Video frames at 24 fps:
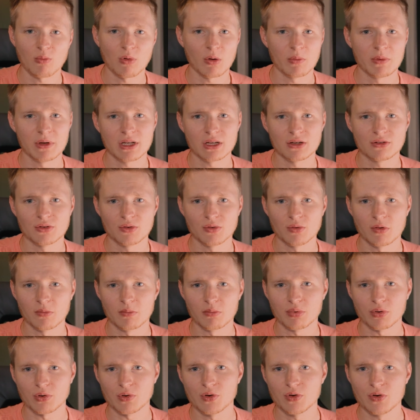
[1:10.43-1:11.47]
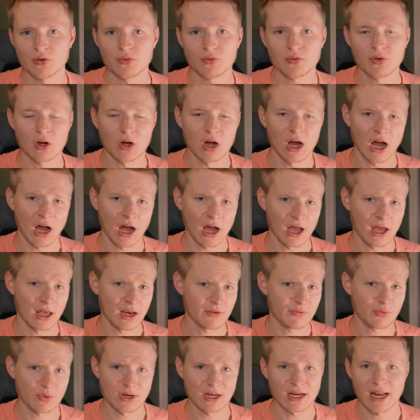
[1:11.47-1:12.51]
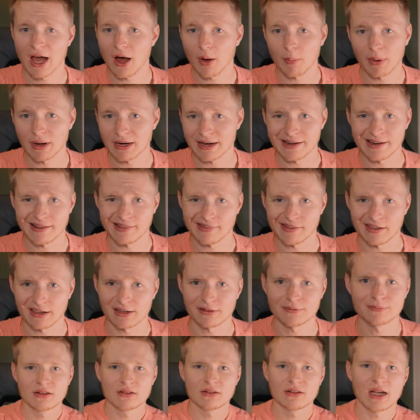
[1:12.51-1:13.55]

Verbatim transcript: what we can do to improve uh, and if we need help on anything.